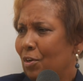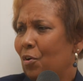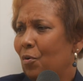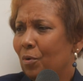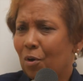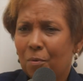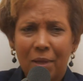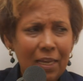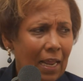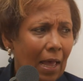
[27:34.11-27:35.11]
go
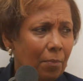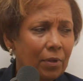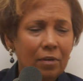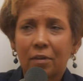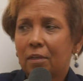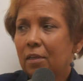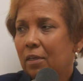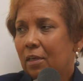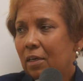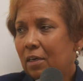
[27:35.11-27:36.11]
make it happen.
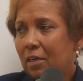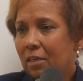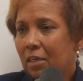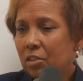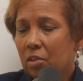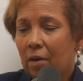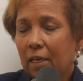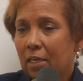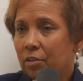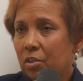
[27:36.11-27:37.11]
And so I
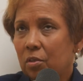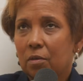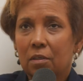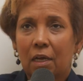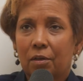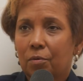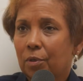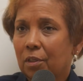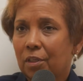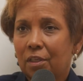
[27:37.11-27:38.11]
got to do a lot of
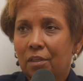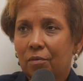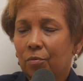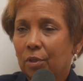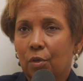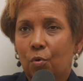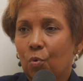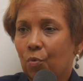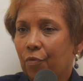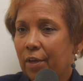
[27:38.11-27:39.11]
really, really
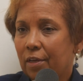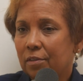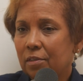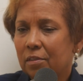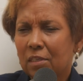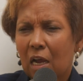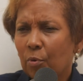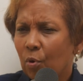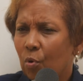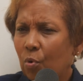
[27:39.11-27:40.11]
cool things.
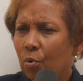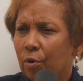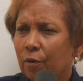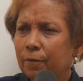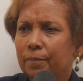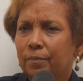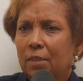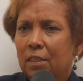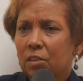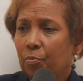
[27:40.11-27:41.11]
CyberCorps
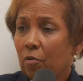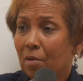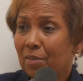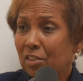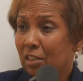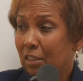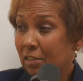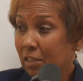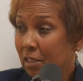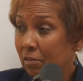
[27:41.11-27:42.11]
is a program that still
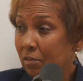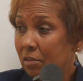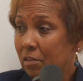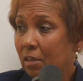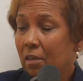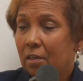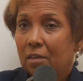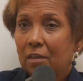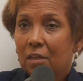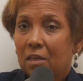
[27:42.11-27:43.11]
exists.
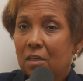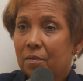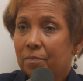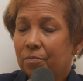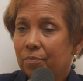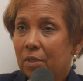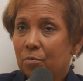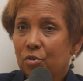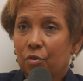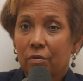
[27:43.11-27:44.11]

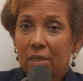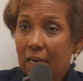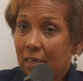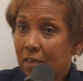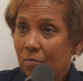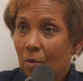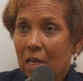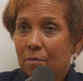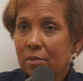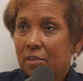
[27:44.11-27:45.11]
It was created while
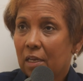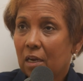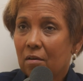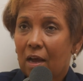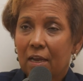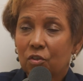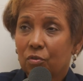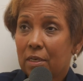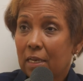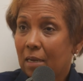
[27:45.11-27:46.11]
I was there. I
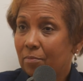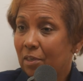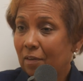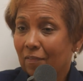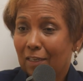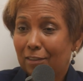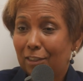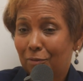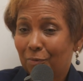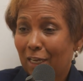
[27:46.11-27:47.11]
actually named it.
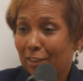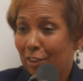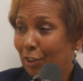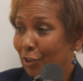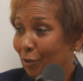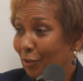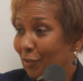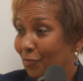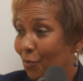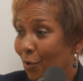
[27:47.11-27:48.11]
We got
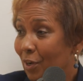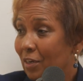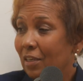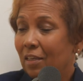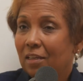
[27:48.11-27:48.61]
T-shirts for it,